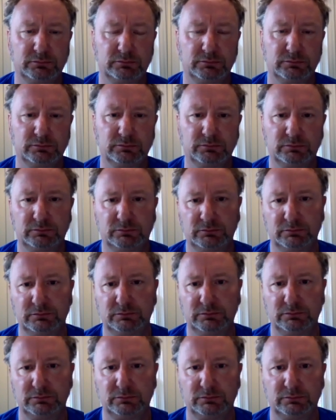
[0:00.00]

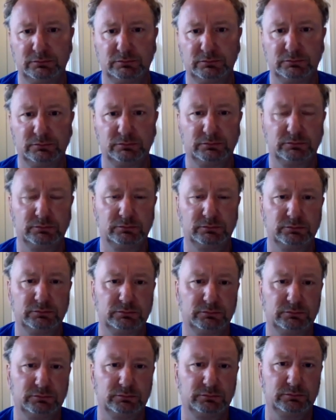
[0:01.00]

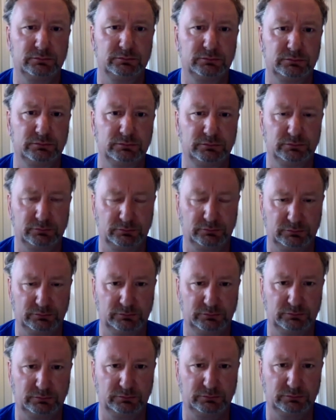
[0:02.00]

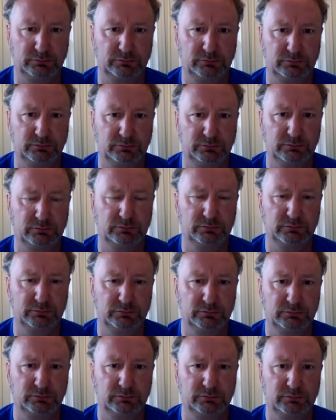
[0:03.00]

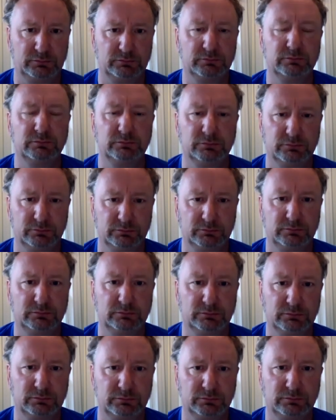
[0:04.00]

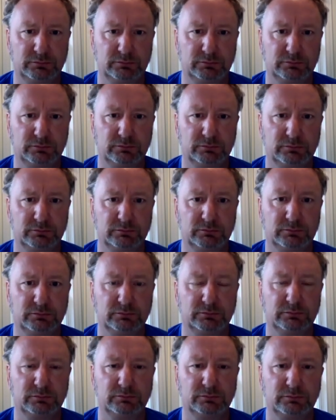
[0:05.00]

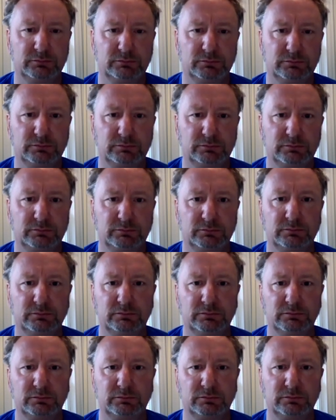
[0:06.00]

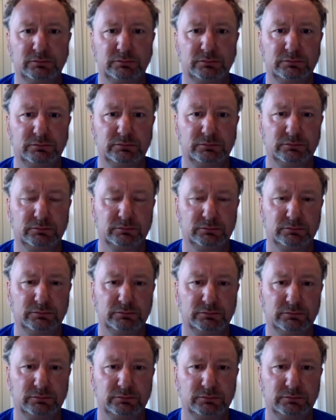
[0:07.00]
(silent)